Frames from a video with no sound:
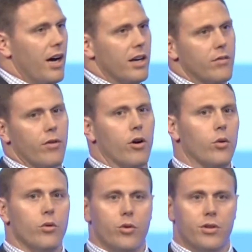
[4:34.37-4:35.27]
in Fargo,
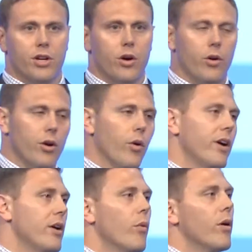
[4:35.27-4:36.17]
North Dakota, or
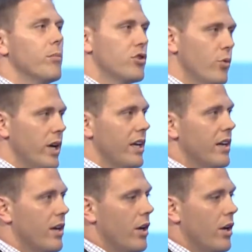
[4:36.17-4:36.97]
anywhere in between,